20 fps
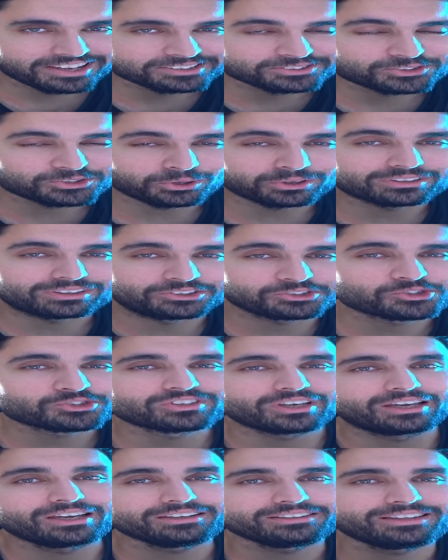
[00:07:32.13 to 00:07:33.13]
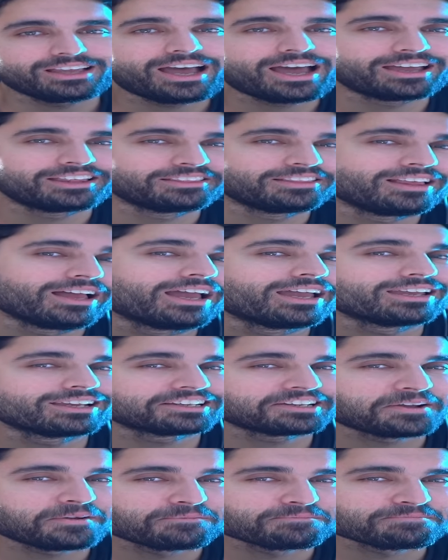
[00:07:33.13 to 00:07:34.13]
So you're saying that,
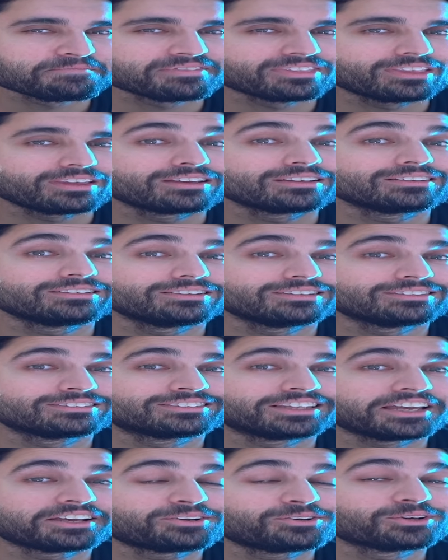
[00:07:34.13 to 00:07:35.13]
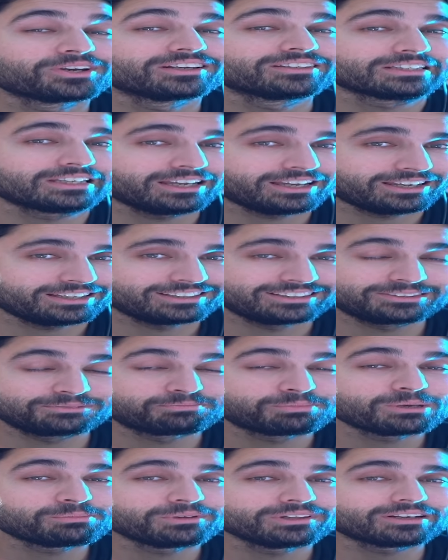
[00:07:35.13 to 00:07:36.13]
like, they couldn't
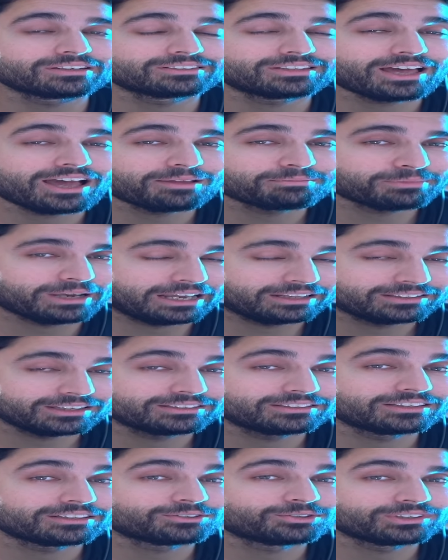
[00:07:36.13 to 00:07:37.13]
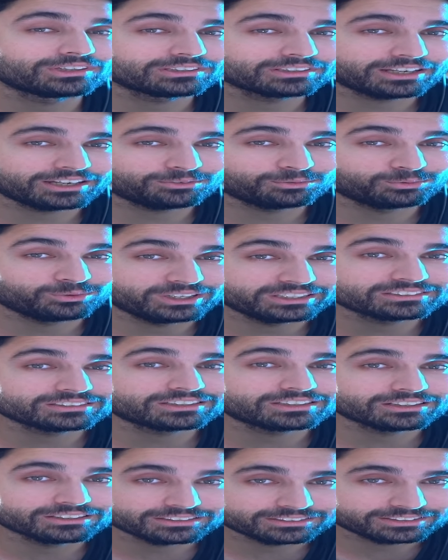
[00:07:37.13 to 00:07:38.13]
get people are that bad that they couldn't get one
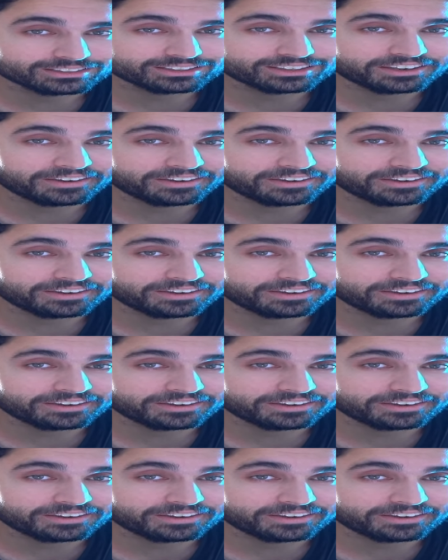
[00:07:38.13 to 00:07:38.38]
kill in the